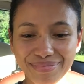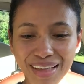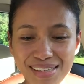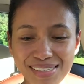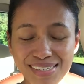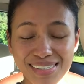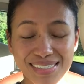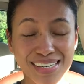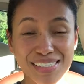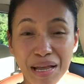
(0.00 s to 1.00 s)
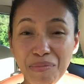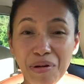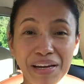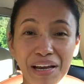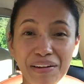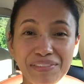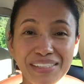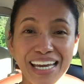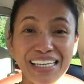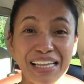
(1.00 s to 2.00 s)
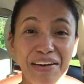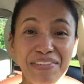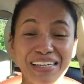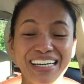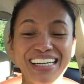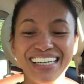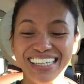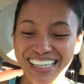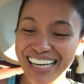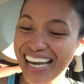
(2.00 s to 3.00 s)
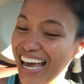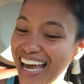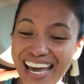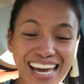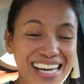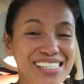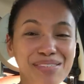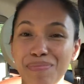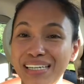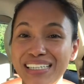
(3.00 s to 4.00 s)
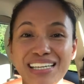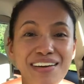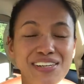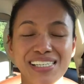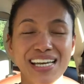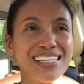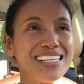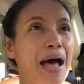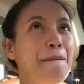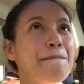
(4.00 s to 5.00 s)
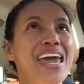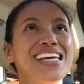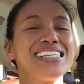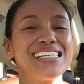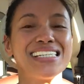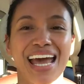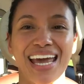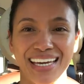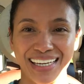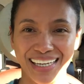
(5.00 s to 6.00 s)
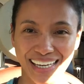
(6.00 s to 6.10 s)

that's the summary of day 11. It's magnificent, amazing day.